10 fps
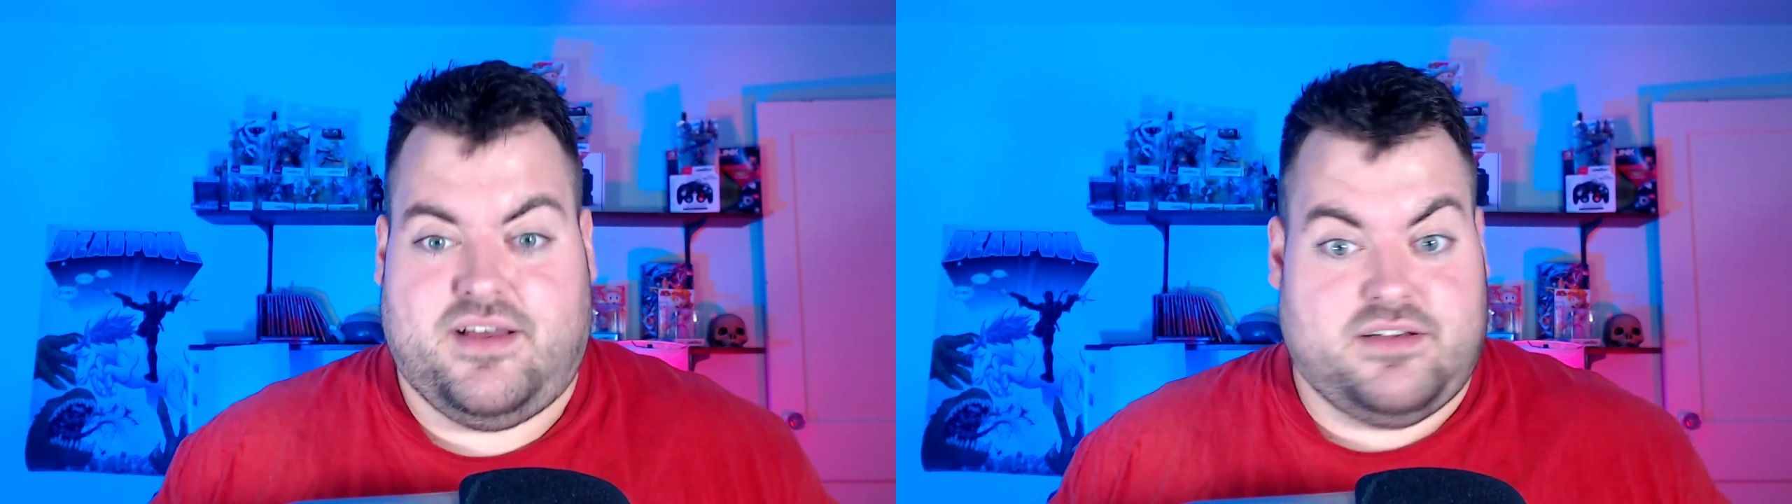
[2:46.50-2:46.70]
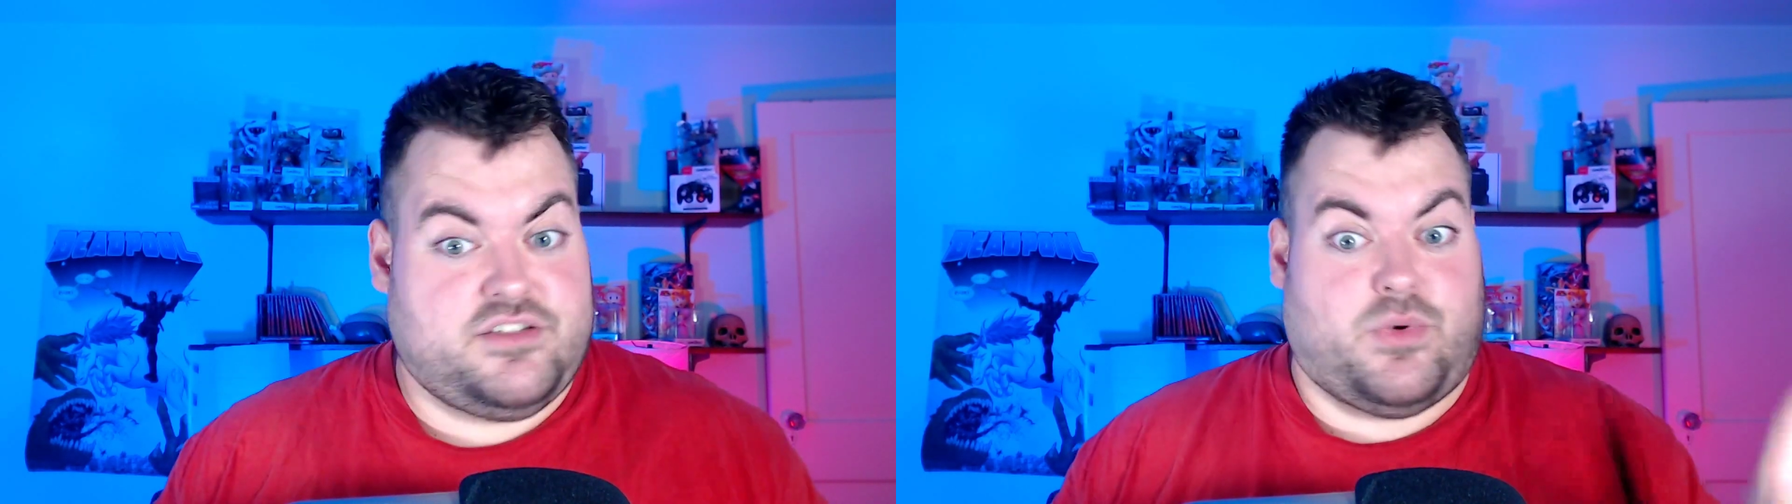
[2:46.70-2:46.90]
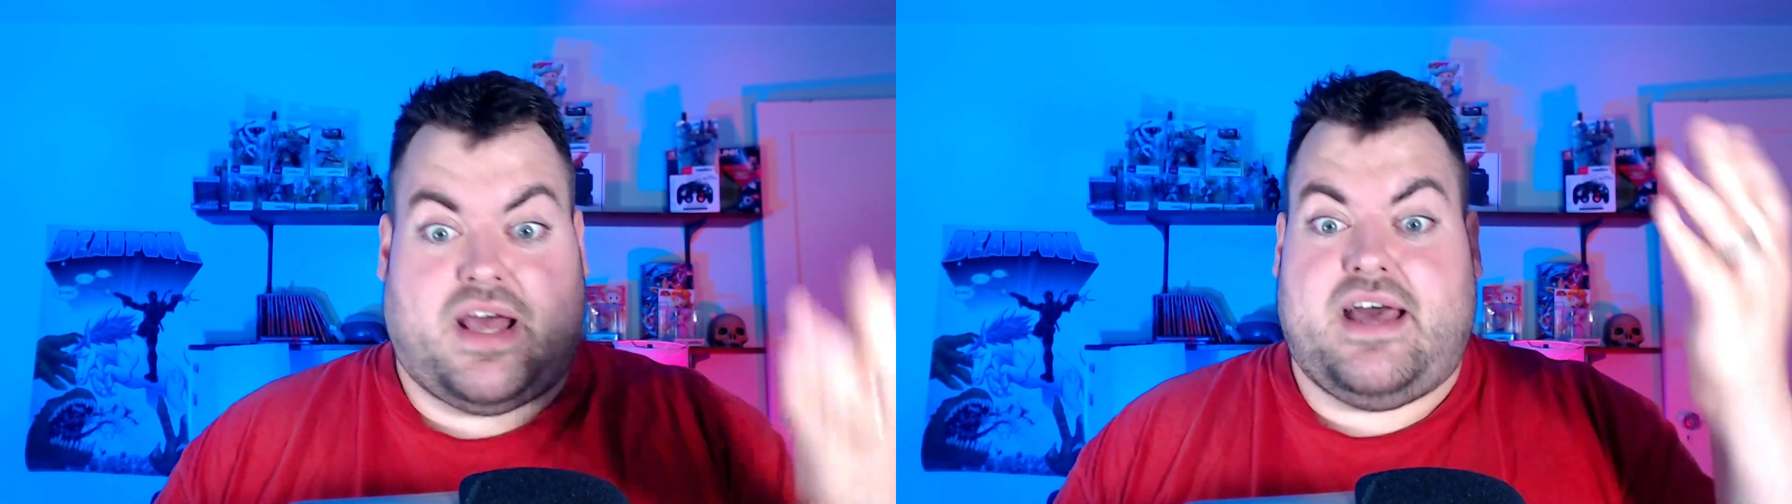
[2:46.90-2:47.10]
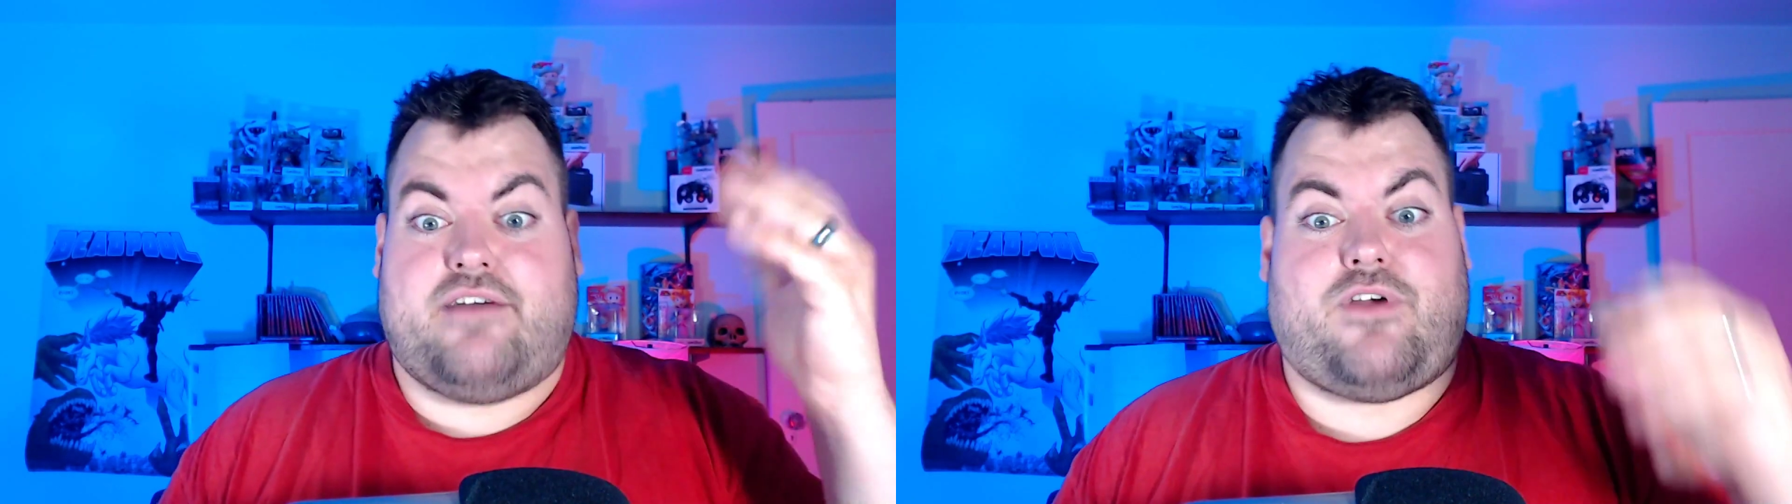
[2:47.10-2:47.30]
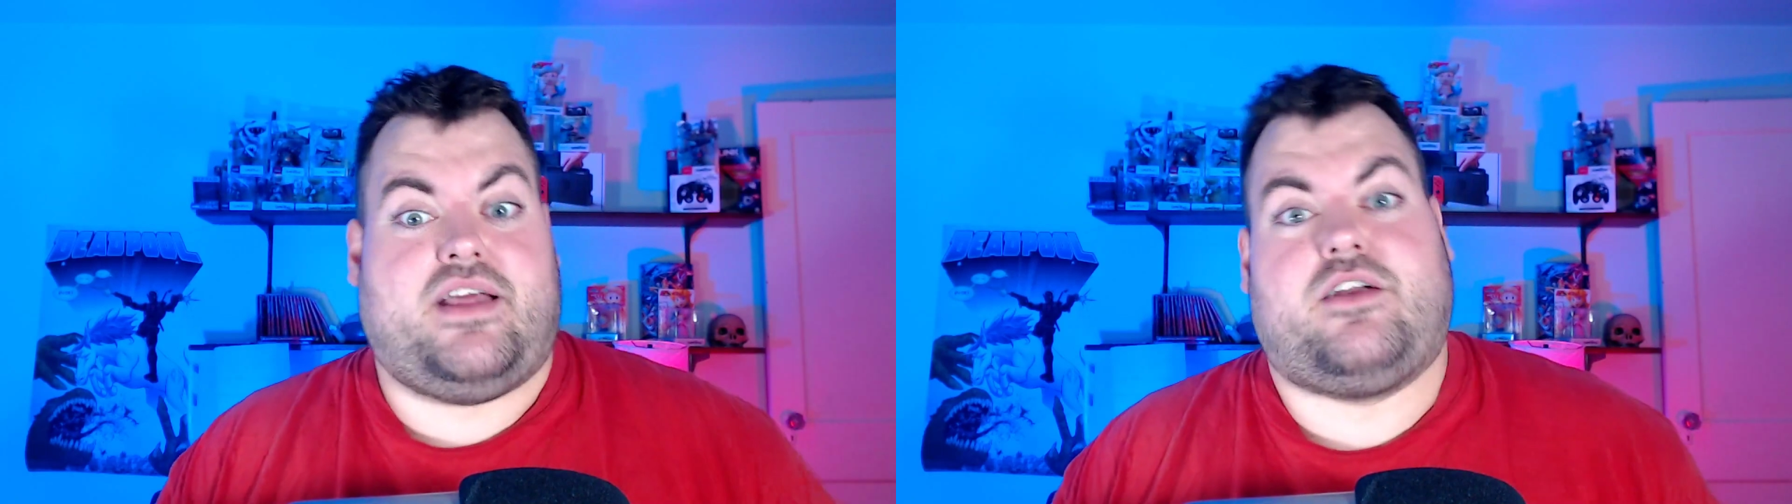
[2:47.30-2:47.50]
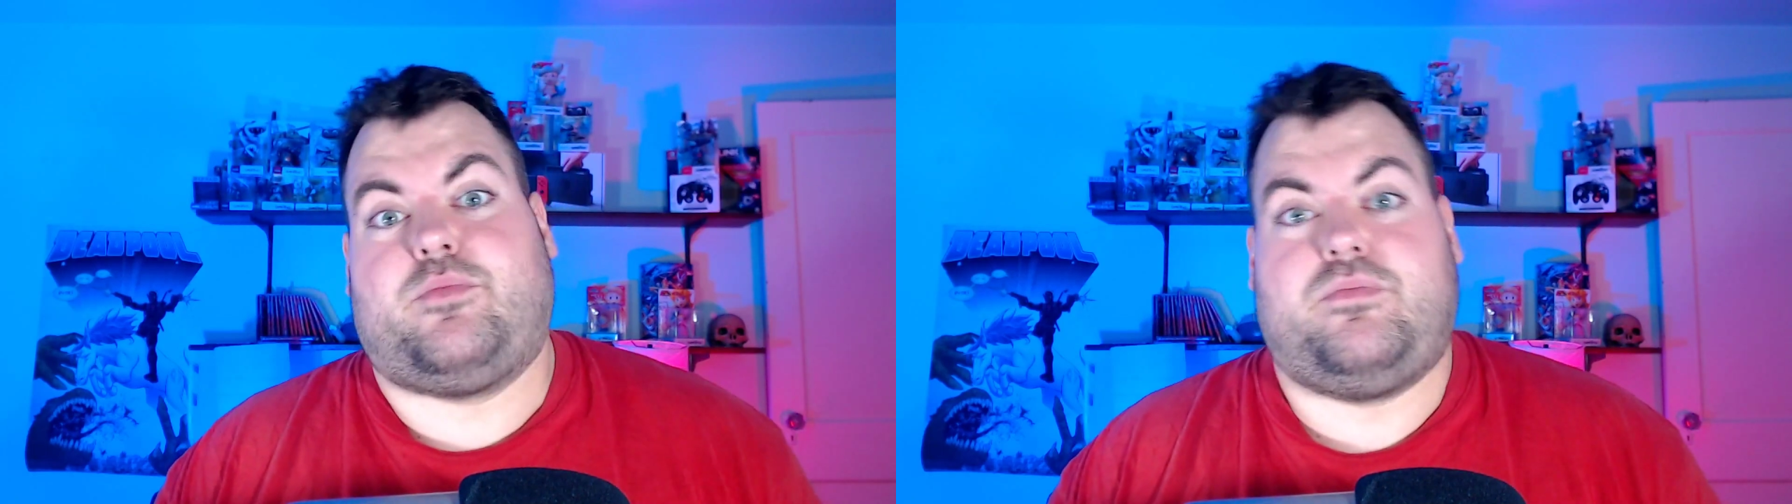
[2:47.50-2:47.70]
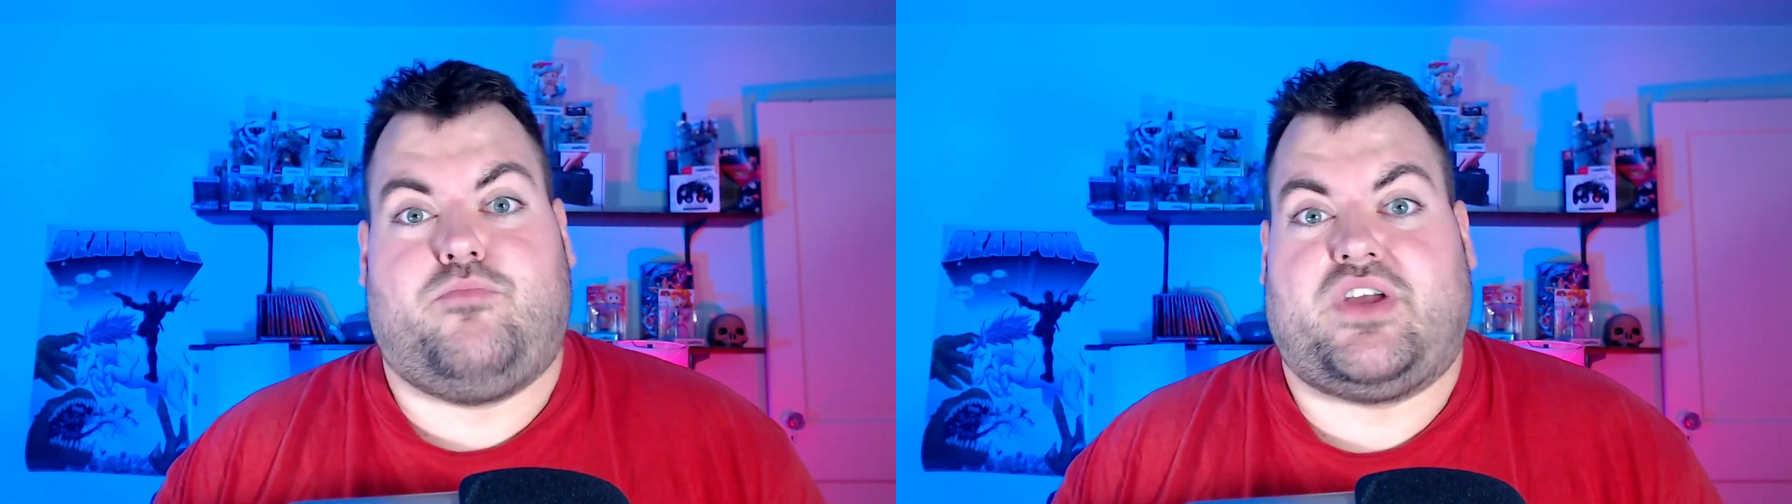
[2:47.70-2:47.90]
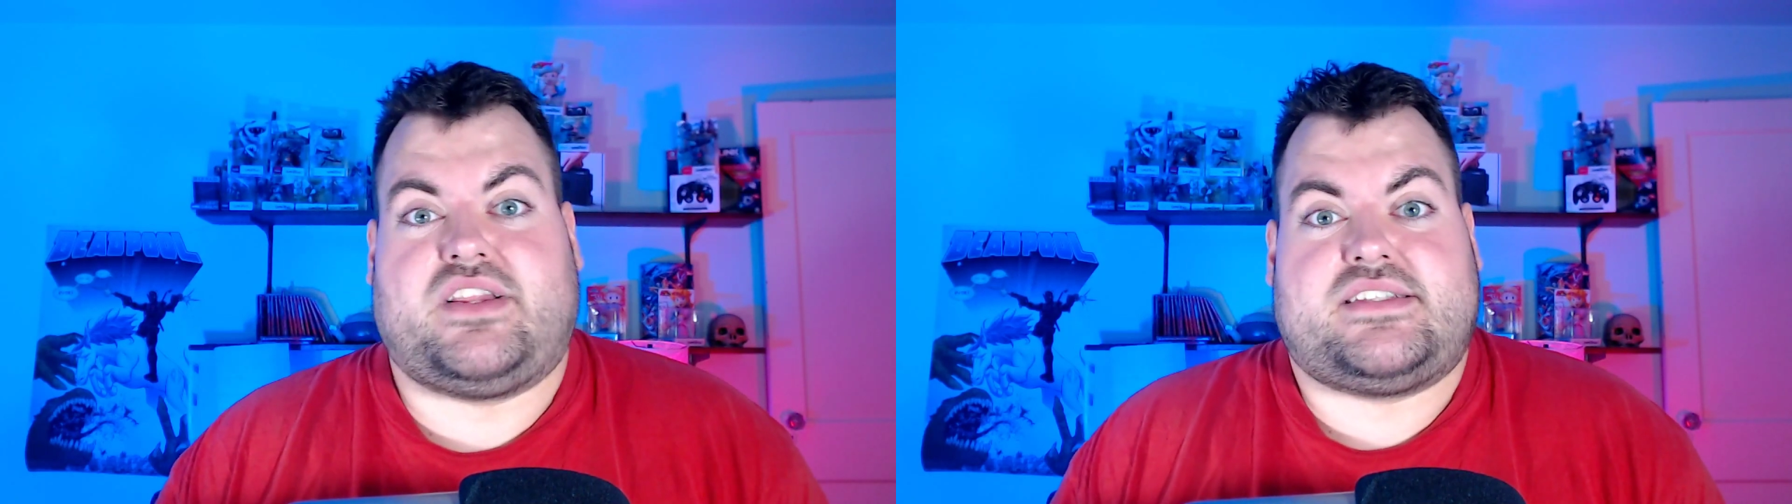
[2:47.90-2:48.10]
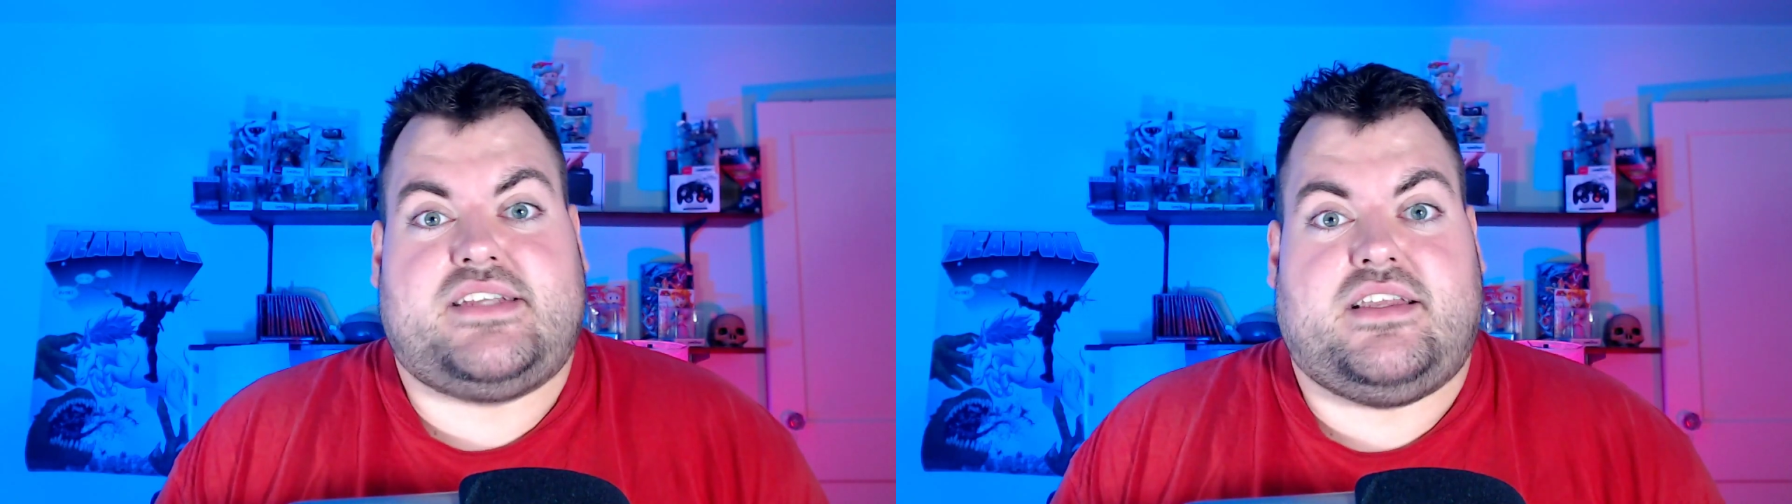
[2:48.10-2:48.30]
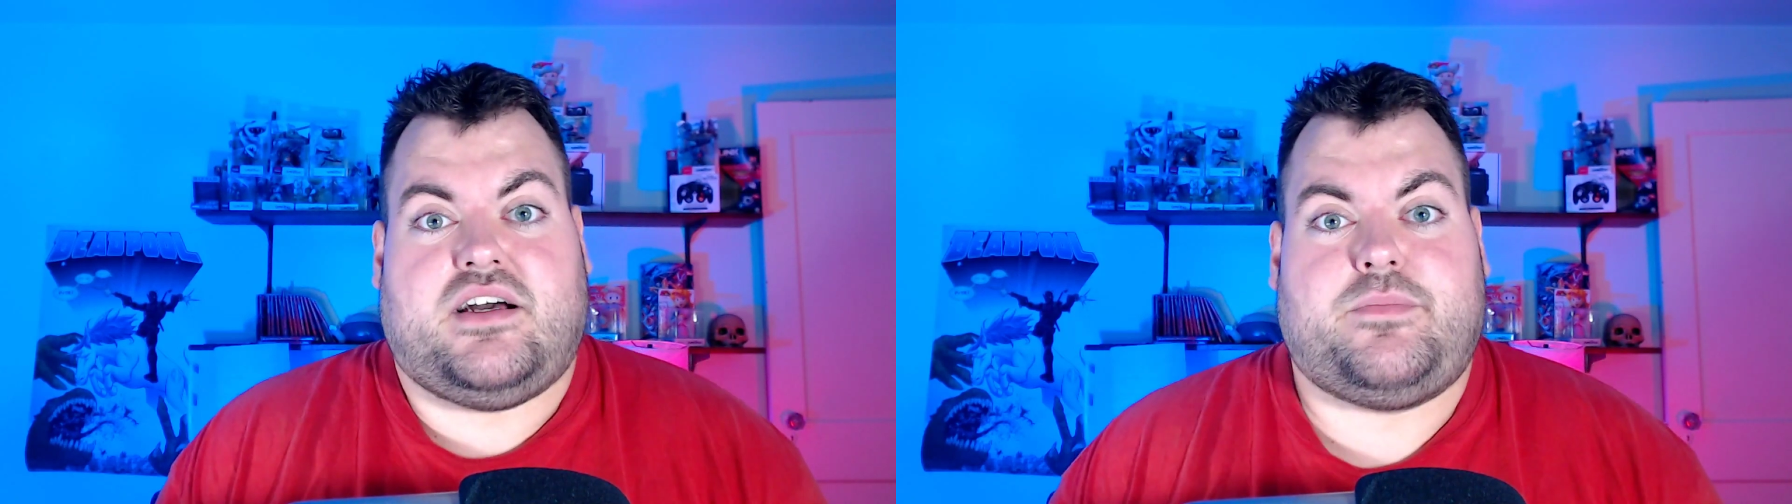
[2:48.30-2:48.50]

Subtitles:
do what I have right here, bring this scene up,